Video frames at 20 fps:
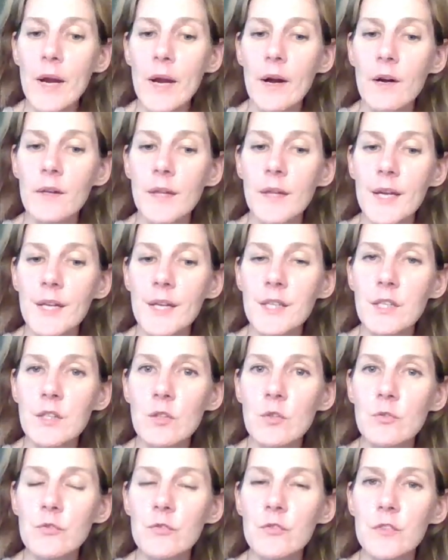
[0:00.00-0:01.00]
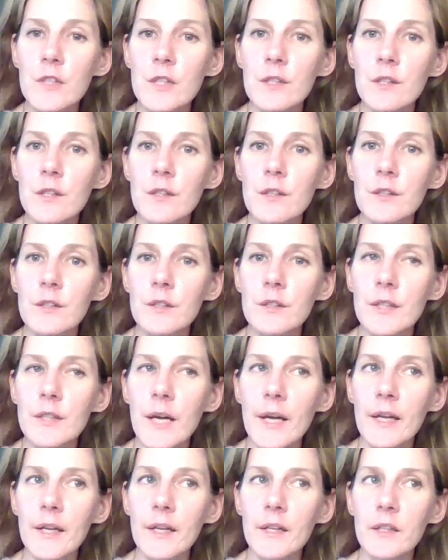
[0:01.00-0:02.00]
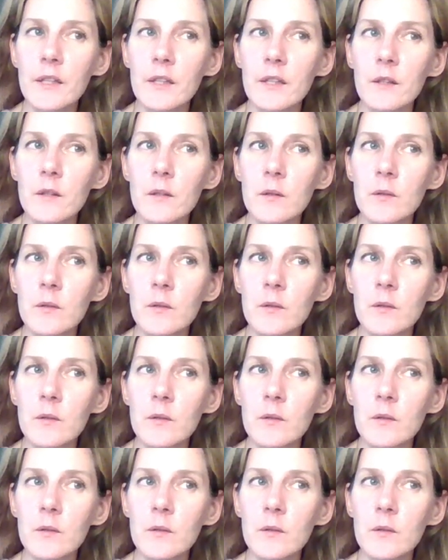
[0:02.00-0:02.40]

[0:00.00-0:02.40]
where like you feel like